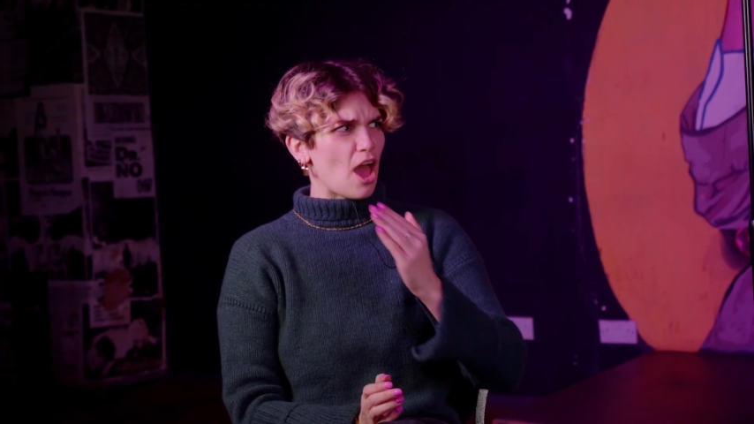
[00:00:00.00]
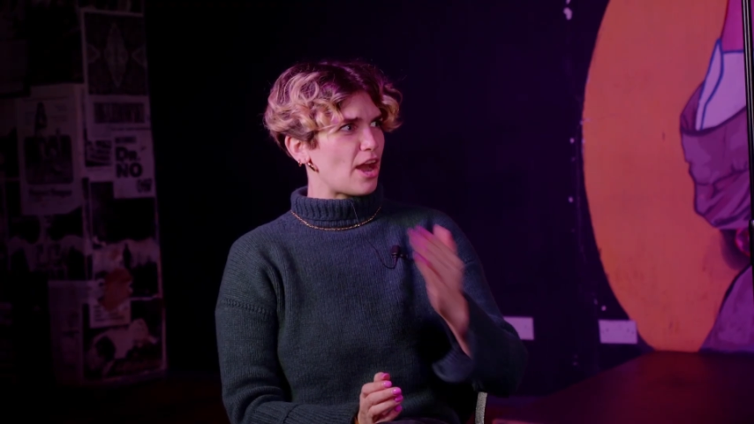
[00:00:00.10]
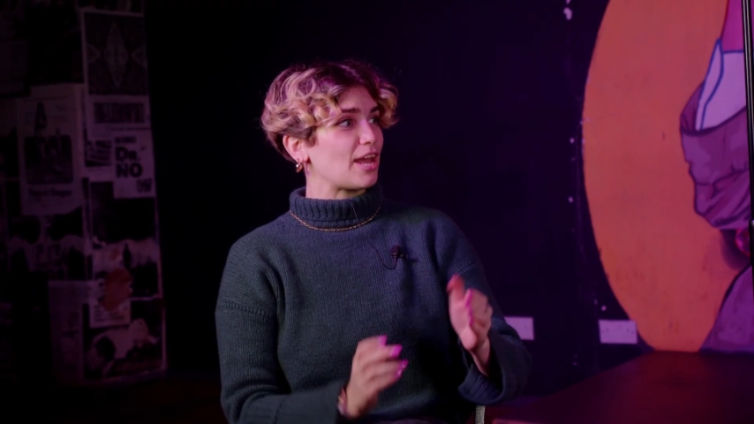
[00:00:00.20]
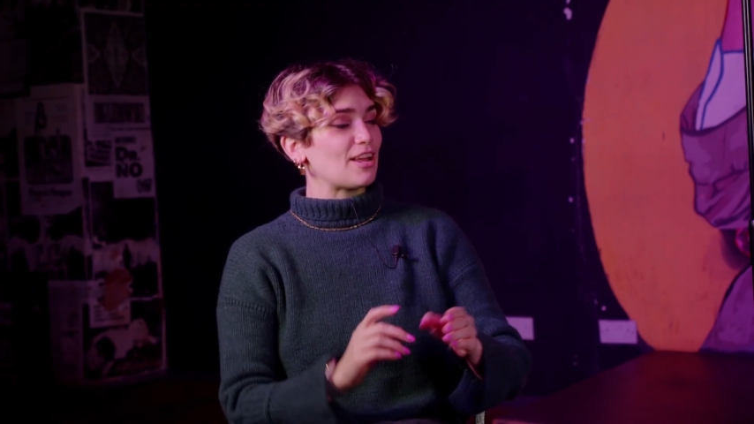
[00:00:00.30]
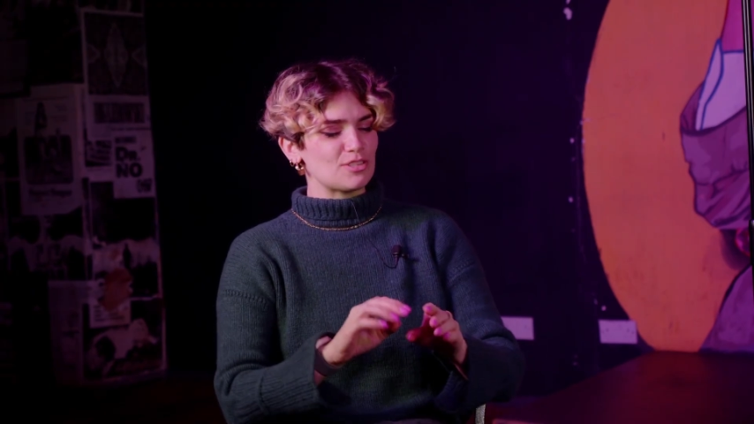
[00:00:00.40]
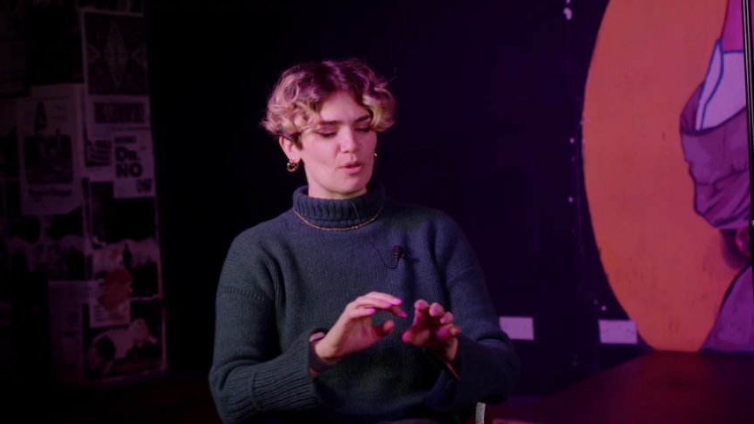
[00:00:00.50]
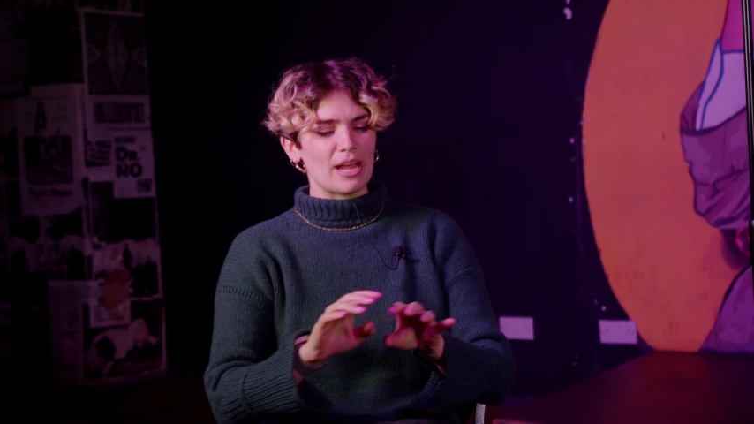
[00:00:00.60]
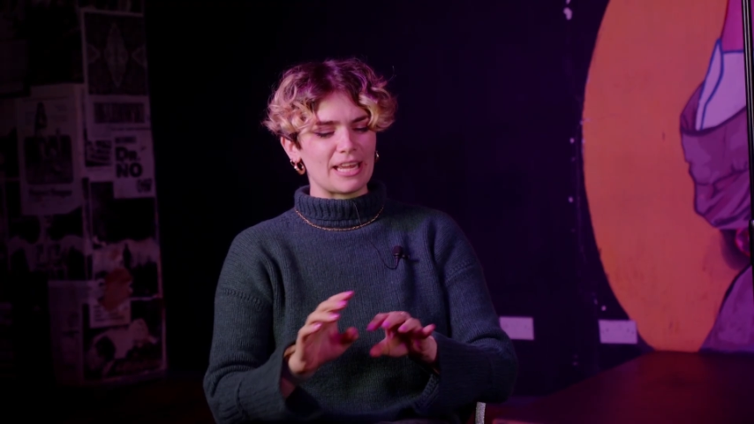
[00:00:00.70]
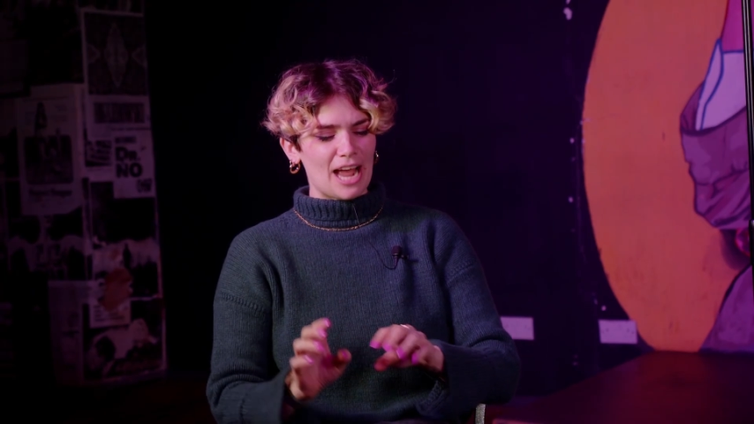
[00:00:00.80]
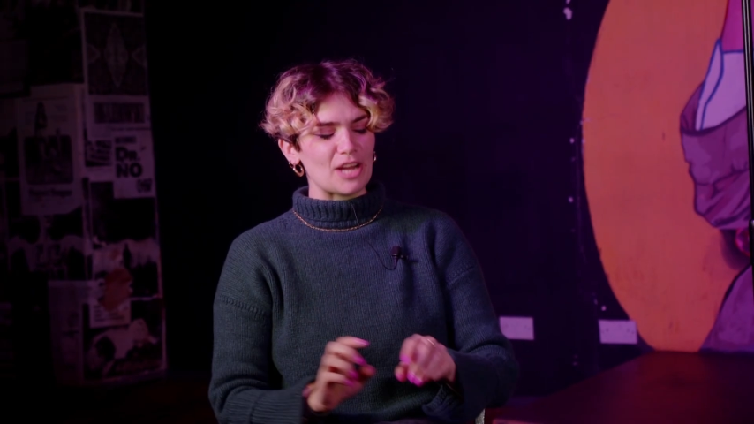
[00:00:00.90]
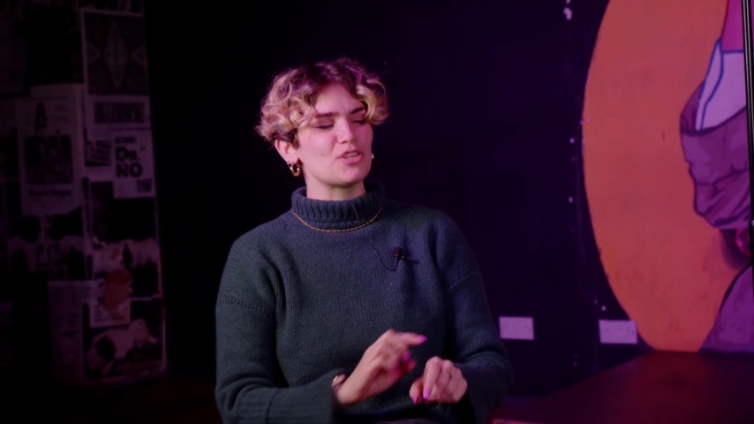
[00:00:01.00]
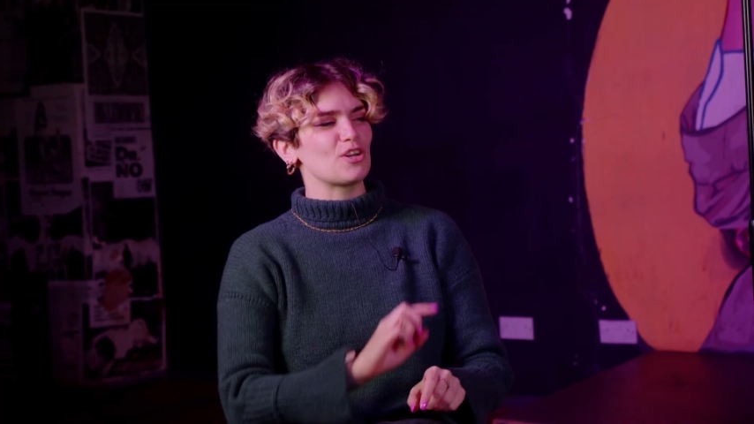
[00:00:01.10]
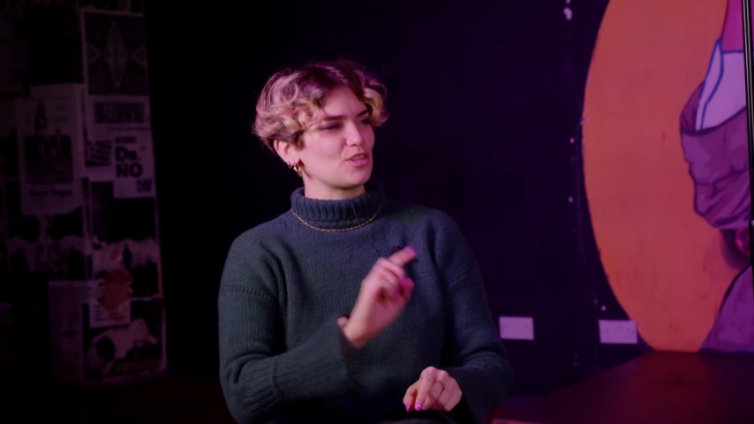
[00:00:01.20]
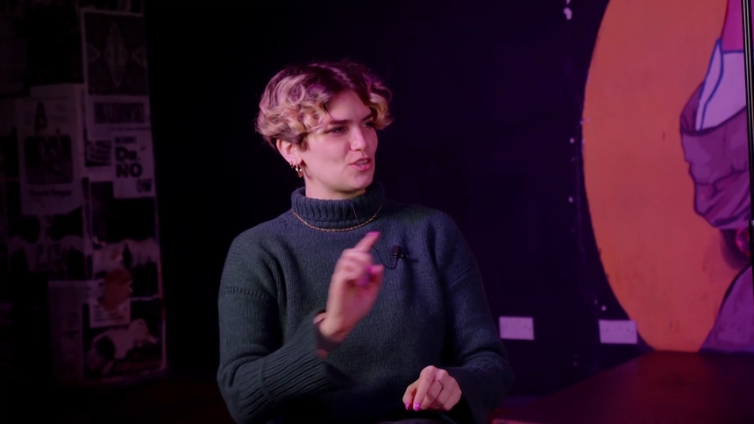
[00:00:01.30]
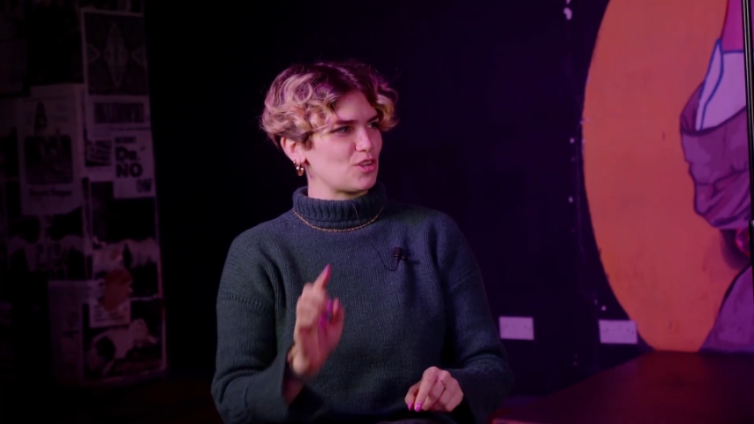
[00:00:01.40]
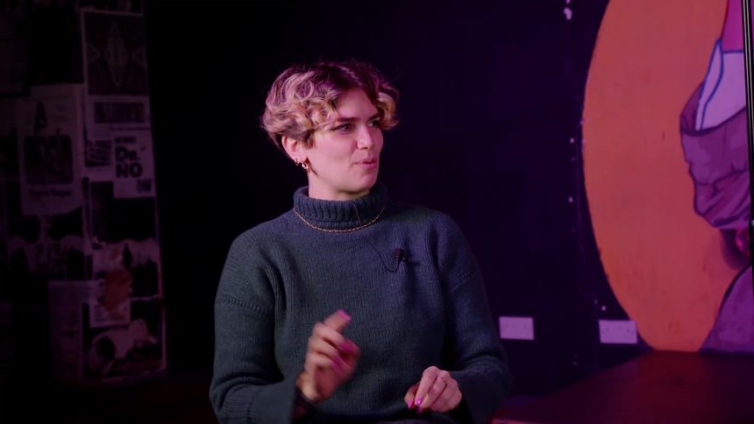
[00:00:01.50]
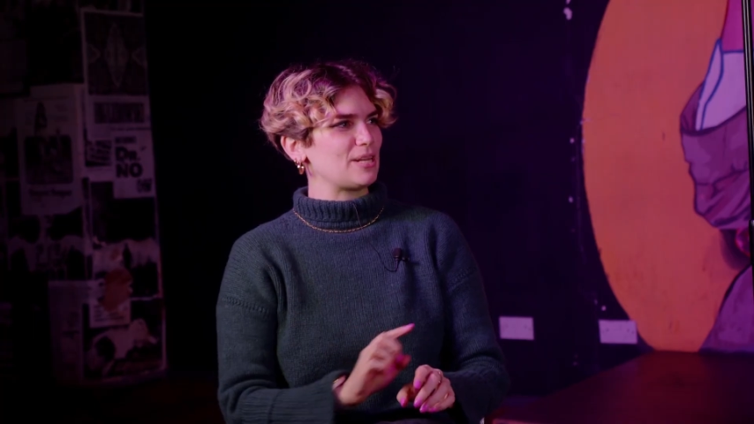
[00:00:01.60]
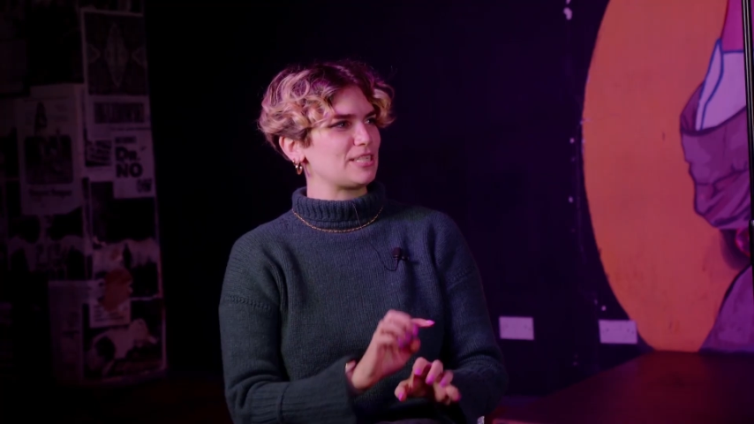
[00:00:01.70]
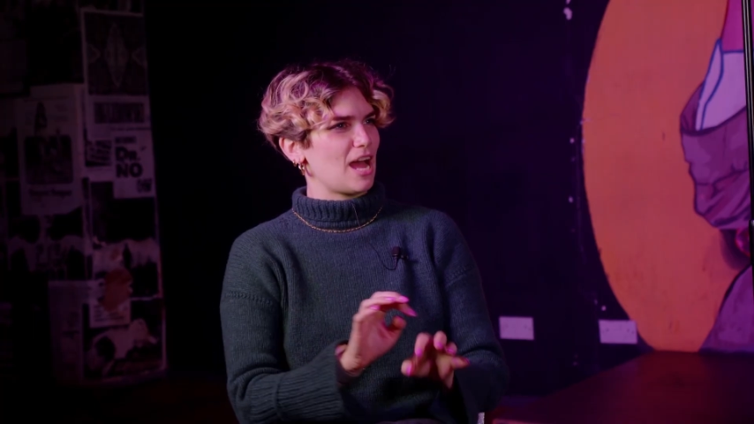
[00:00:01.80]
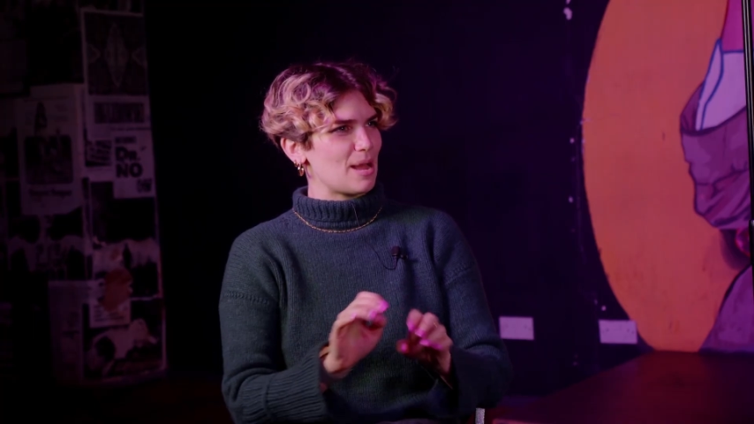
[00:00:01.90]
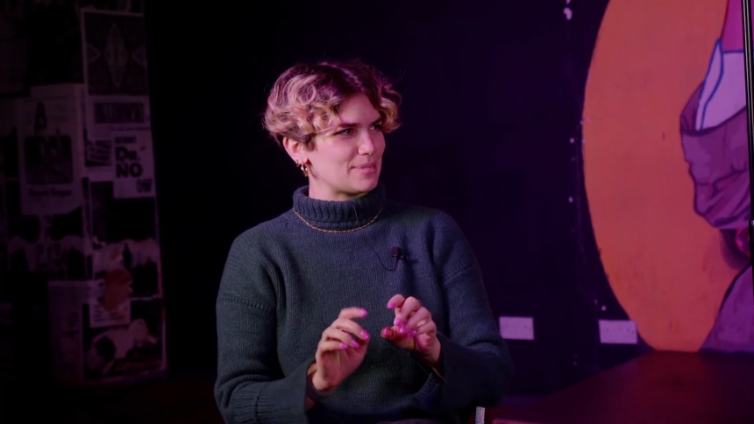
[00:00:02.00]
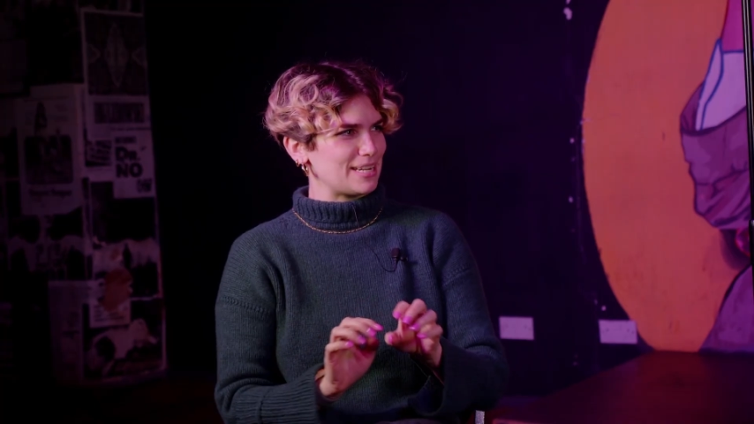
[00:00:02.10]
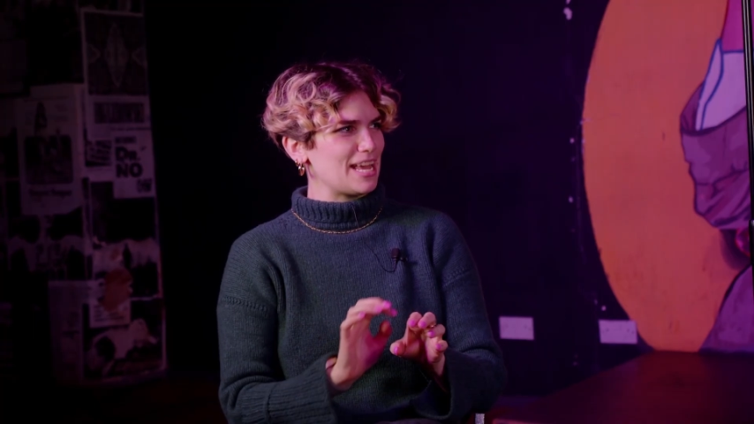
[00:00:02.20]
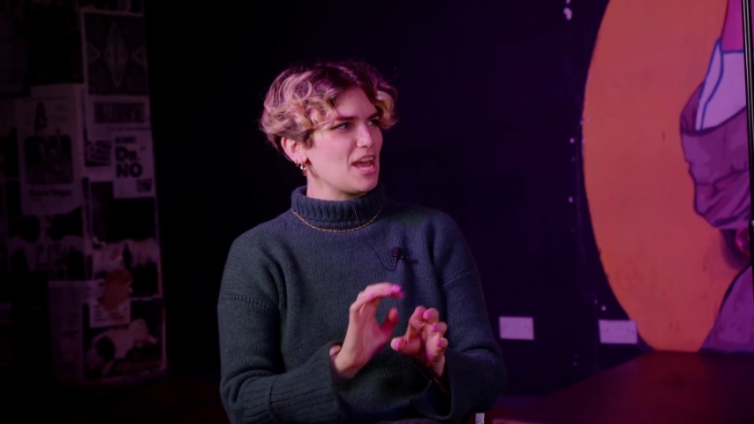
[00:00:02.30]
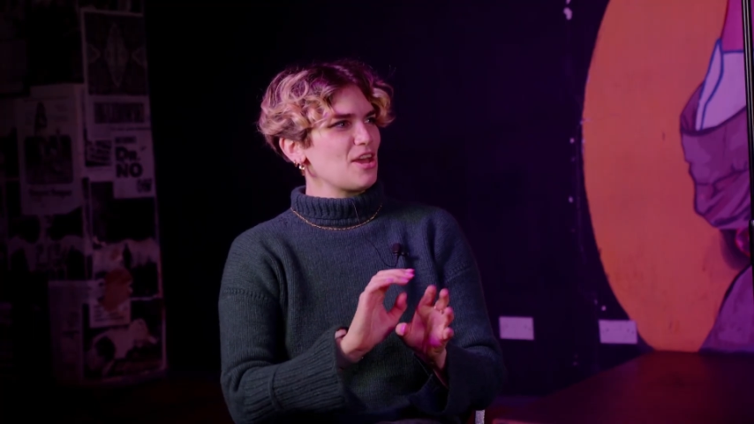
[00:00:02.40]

and I took it so many times and